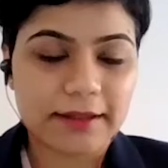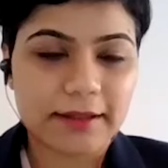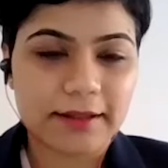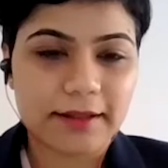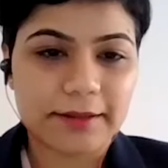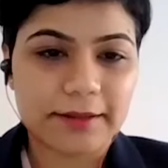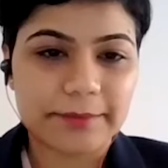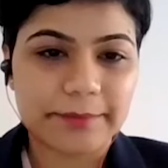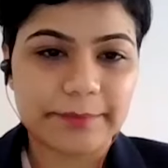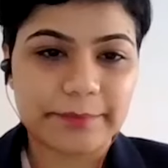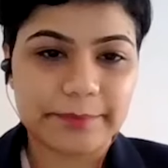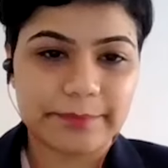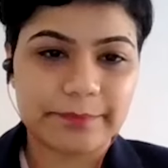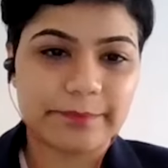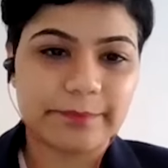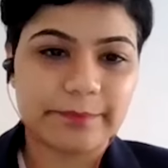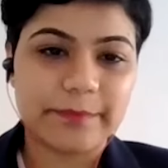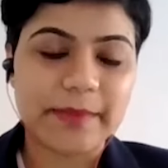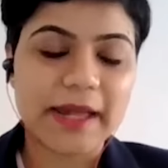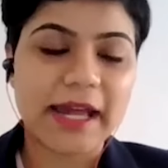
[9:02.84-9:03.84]
uh,
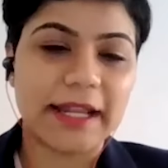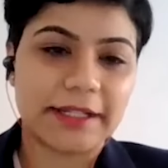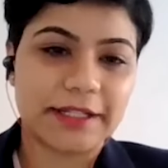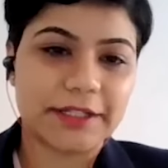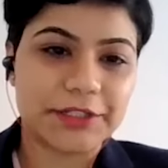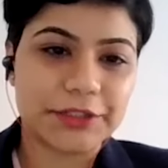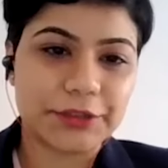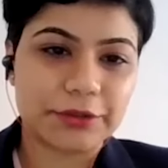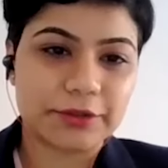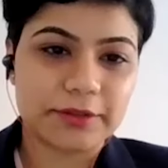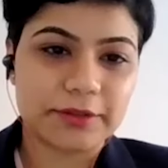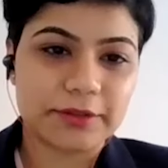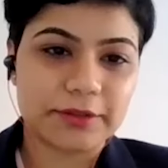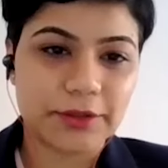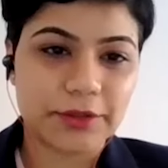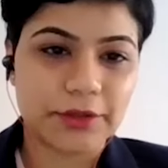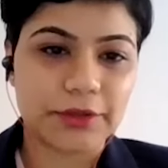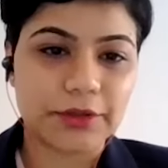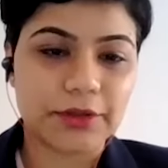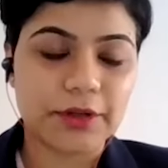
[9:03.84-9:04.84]
attitude
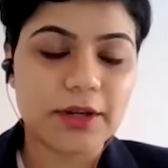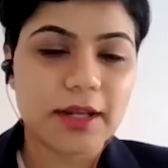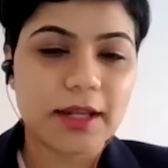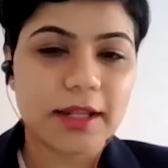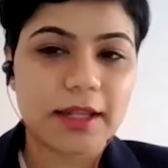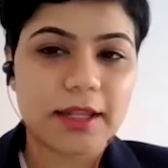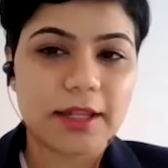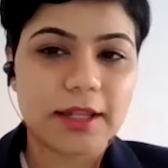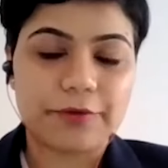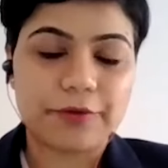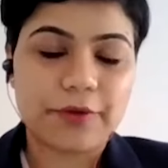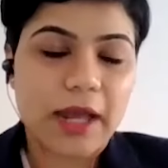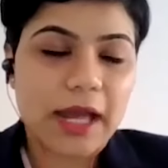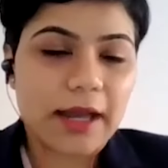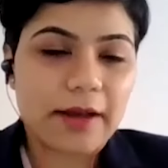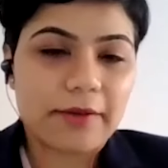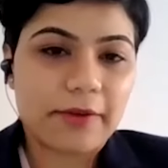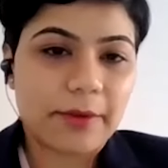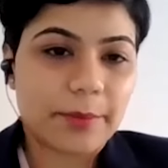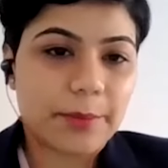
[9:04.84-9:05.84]
so if you
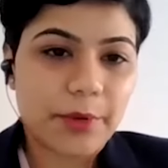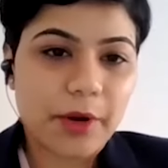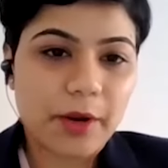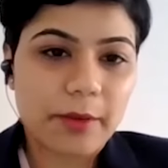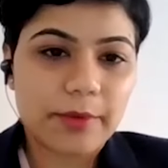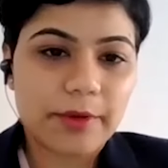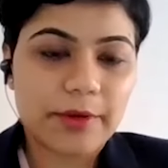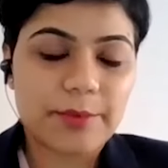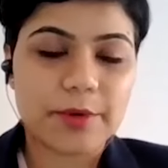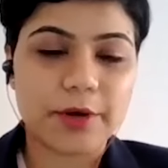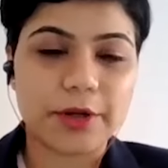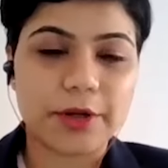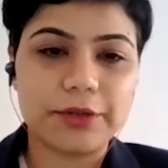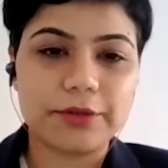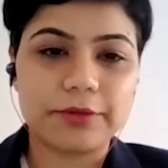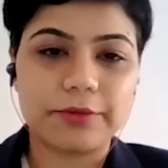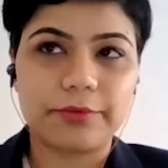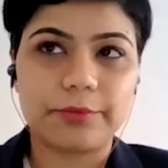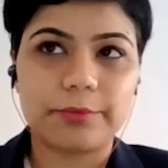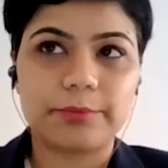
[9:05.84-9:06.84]
have a problem or
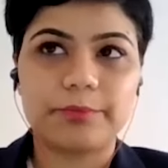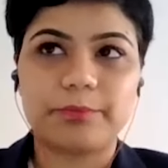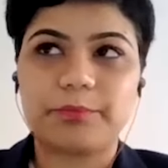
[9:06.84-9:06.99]
you